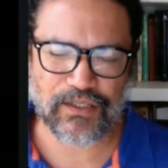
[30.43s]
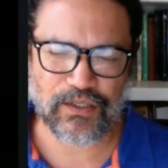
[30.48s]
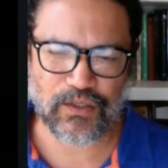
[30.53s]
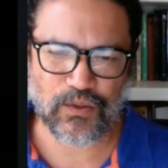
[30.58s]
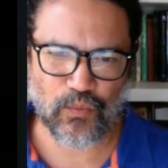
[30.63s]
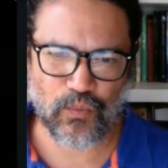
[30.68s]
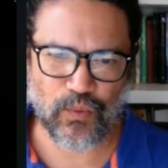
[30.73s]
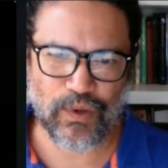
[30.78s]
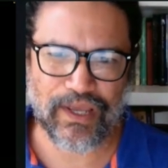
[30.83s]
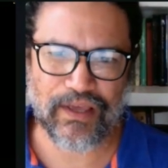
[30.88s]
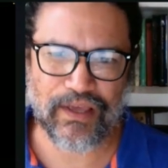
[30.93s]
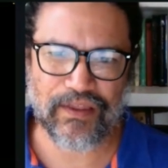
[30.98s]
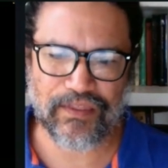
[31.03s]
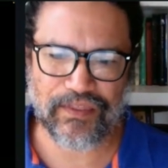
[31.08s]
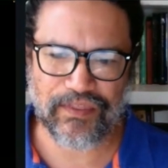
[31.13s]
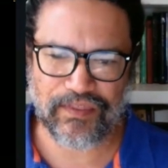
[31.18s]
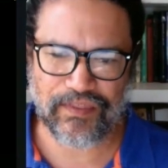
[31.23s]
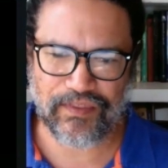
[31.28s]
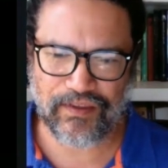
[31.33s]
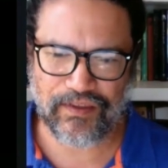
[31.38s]

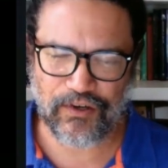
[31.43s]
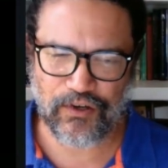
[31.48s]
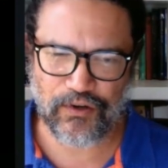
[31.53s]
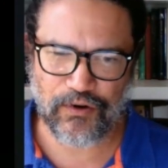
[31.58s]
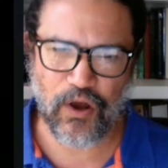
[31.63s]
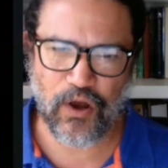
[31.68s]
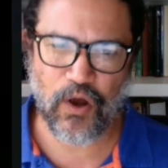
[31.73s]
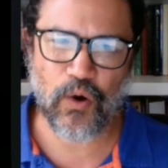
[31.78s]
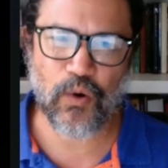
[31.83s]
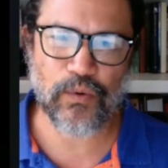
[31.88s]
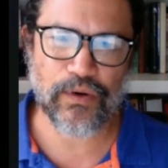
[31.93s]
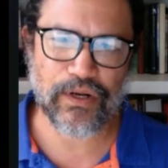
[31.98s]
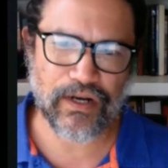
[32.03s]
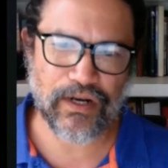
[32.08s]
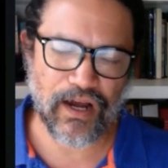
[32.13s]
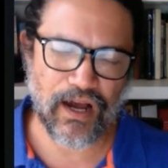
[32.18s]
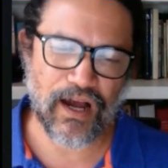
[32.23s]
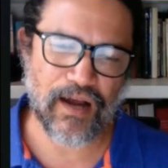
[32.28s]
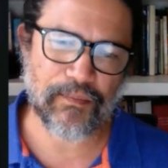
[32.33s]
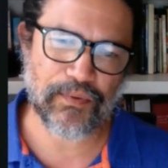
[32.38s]
with your own and
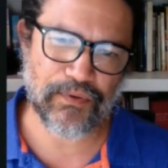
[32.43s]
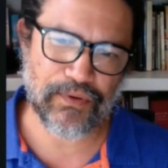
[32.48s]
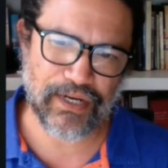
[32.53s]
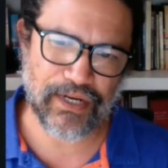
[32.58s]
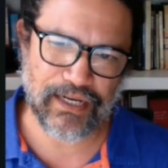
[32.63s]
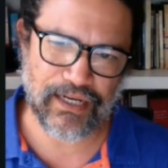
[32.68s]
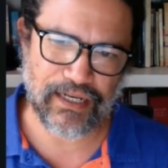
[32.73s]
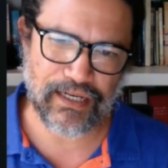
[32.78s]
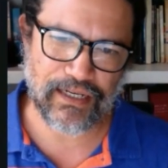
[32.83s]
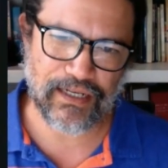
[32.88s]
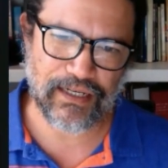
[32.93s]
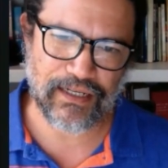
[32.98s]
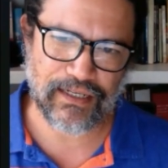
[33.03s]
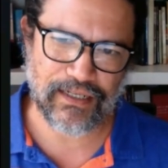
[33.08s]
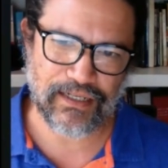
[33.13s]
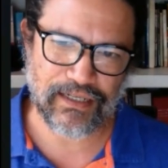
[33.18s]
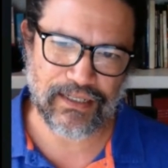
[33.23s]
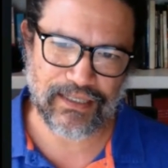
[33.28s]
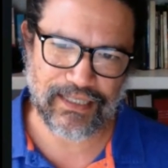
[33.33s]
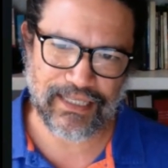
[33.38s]
operated
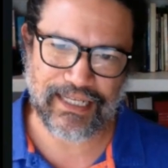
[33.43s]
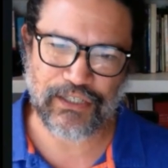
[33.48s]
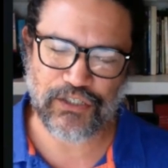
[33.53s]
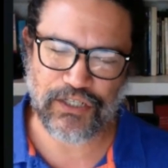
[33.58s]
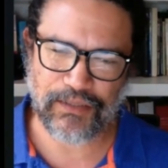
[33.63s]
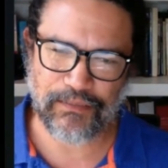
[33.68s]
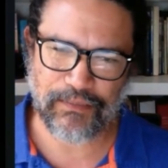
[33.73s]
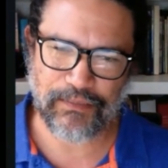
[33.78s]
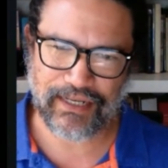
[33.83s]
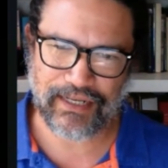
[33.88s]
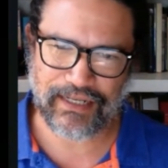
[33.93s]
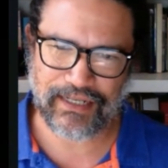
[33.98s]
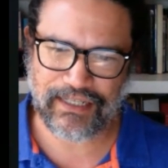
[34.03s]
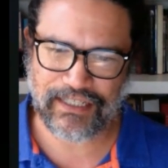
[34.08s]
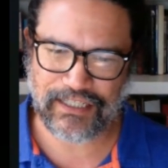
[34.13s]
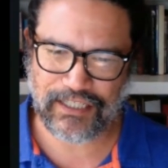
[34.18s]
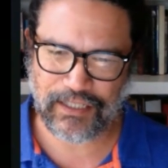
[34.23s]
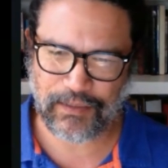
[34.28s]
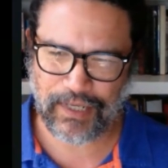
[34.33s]
lead gen mechanism.